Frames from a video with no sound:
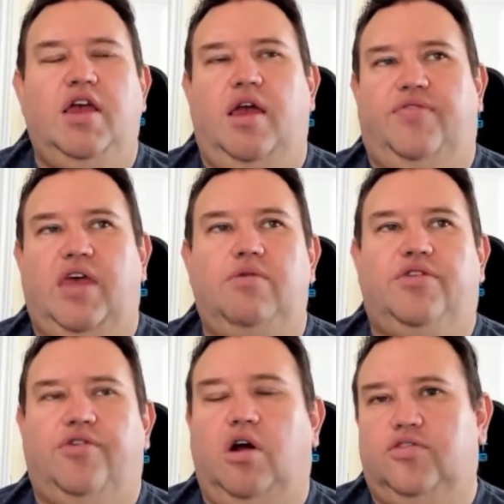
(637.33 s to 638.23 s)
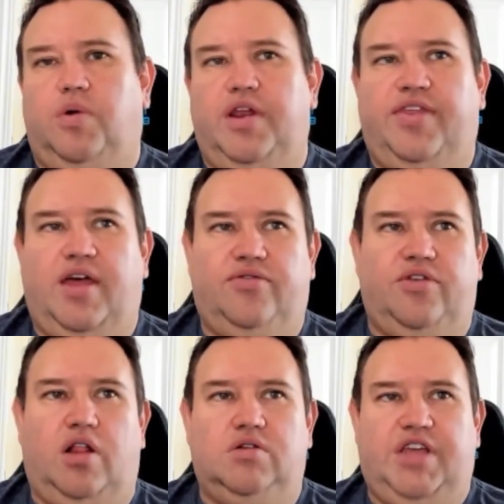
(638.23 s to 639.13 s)
If they withdraw
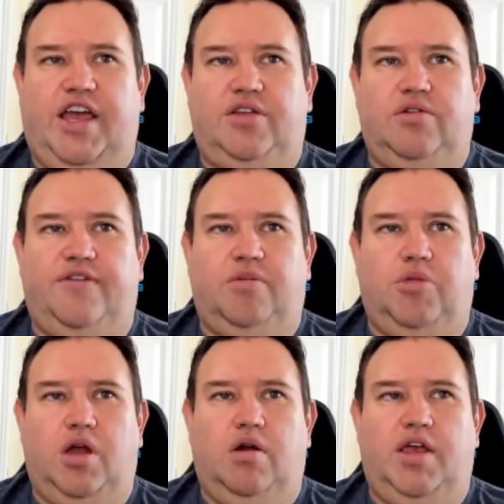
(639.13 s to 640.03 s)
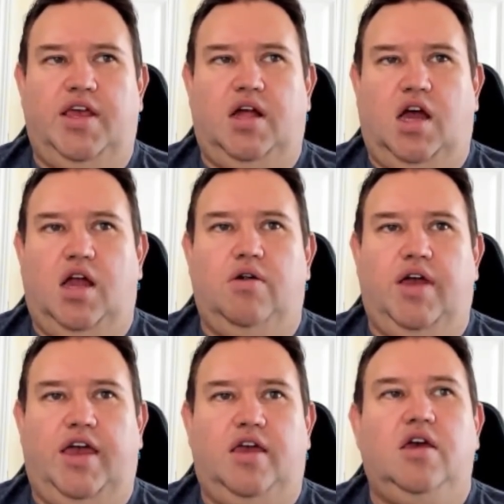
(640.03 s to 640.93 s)
$20,000 annually from their
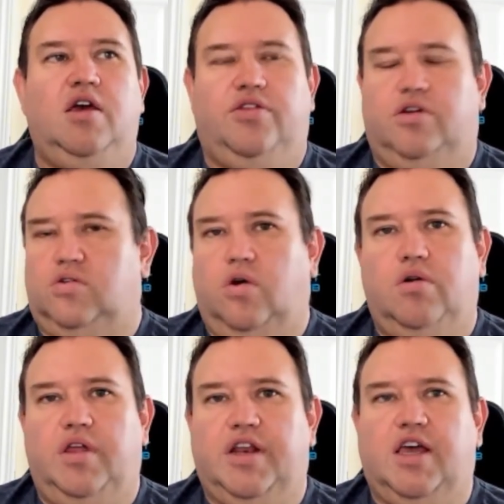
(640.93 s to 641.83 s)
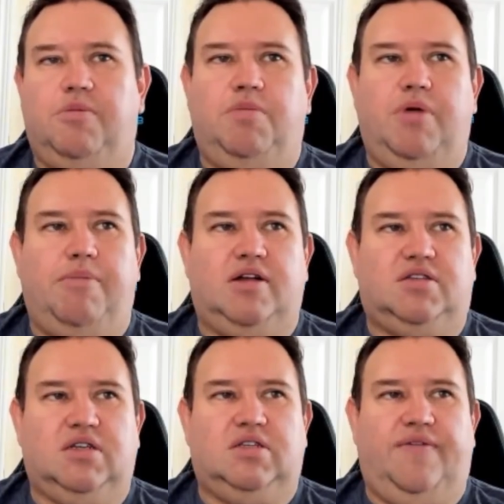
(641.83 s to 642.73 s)
IRA, their total income would be about
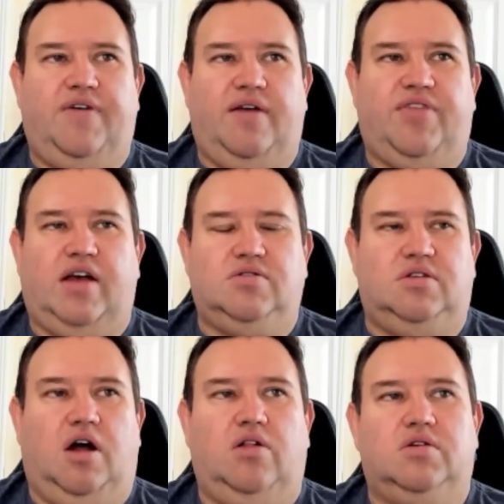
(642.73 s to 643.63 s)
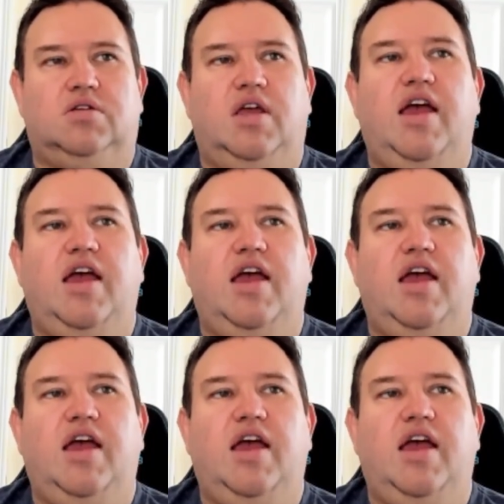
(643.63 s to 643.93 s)
$65,000.